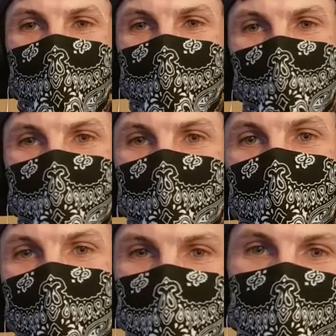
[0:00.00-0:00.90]
songs where
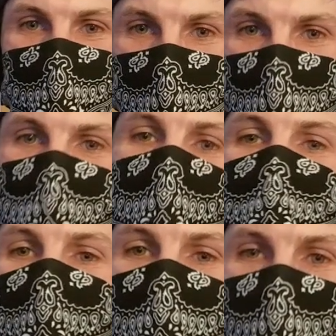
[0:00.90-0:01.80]
he just belts
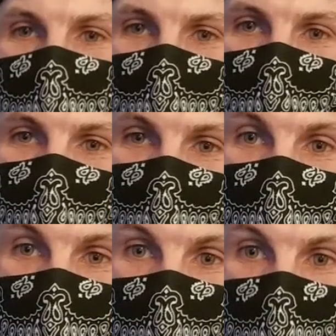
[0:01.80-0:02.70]
out and just goes,
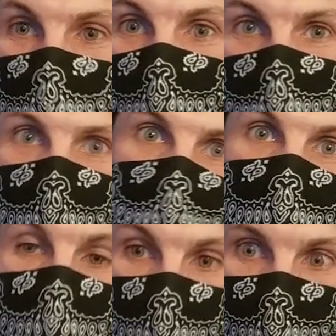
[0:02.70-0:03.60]
whoa,
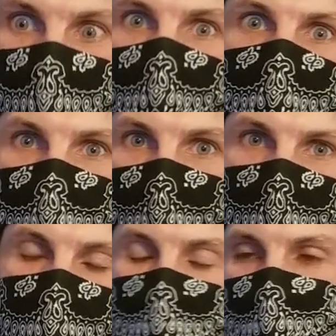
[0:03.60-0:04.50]
like really
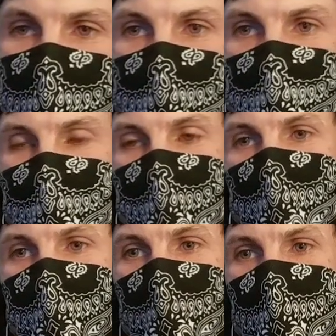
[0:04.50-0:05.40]
high.
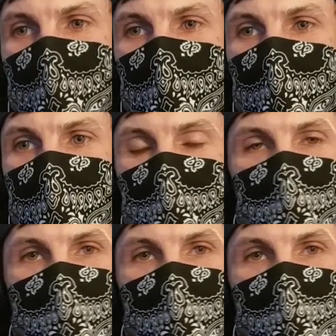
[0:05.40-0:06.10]
Um,